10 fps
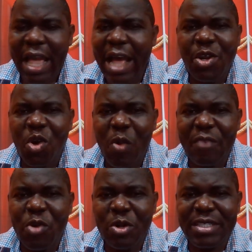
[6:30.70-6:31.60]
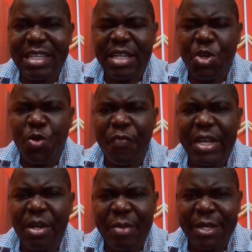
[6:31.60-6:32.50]
I know we have all seen the new
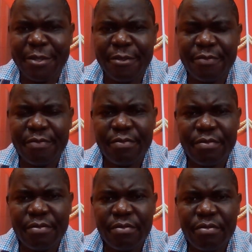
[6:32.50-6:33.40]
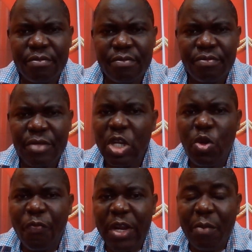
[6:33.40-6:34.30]
phenomenon. The
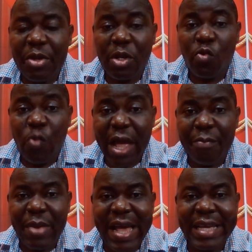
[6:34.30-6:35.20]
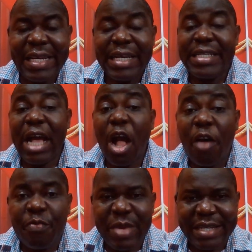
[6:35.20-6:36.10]
new phenomenon whereby the
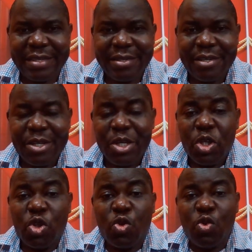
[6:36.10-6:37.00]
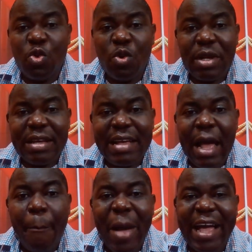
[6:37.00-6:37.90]
government, through
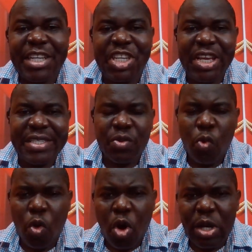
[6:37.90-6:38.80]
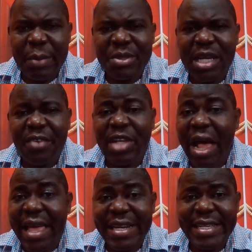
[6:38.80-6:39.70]
apparatchiks who call themselves
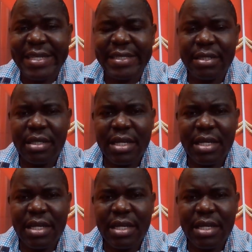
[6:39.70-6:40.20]
our elite,